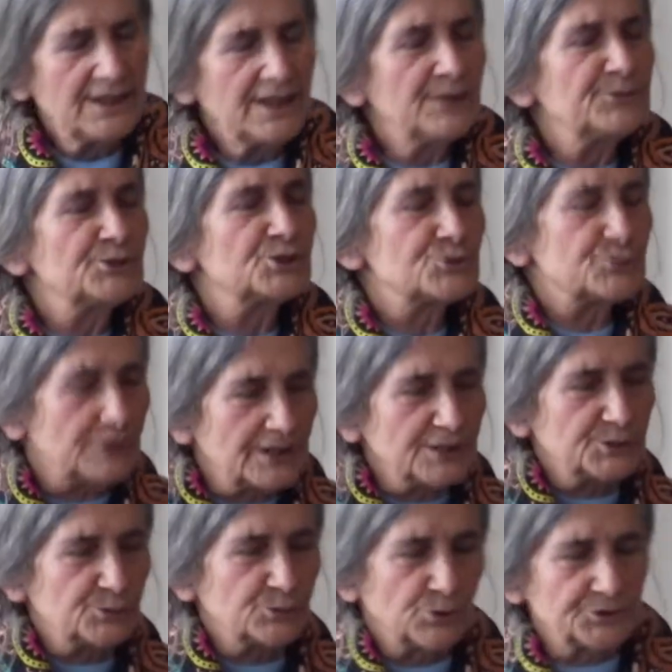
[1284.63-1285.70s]
haven't
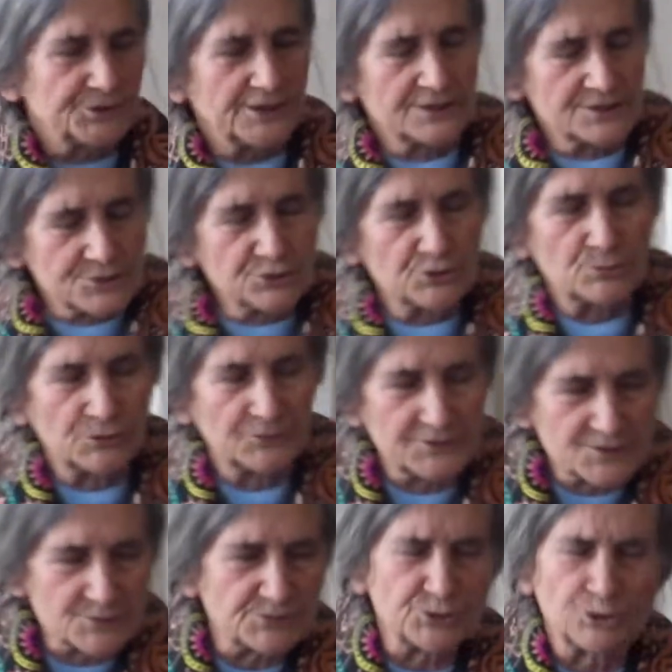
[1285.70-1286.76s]
tried to contact some of
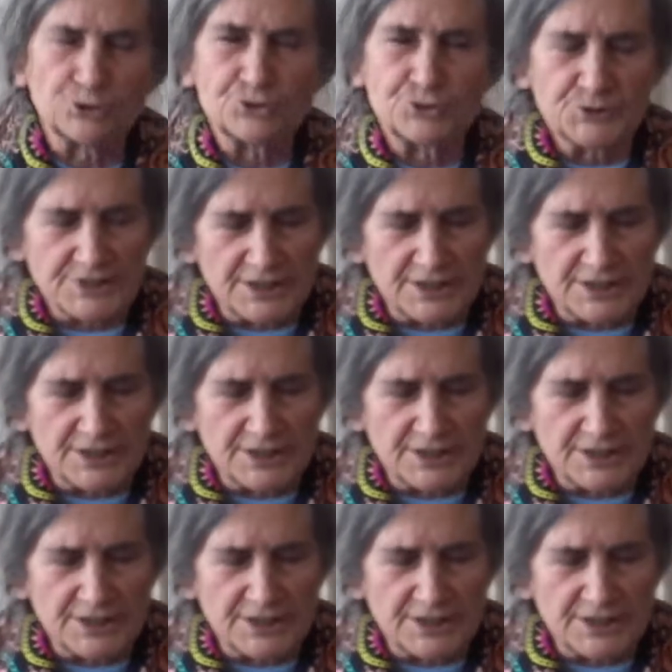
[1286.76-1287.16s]
these researchers.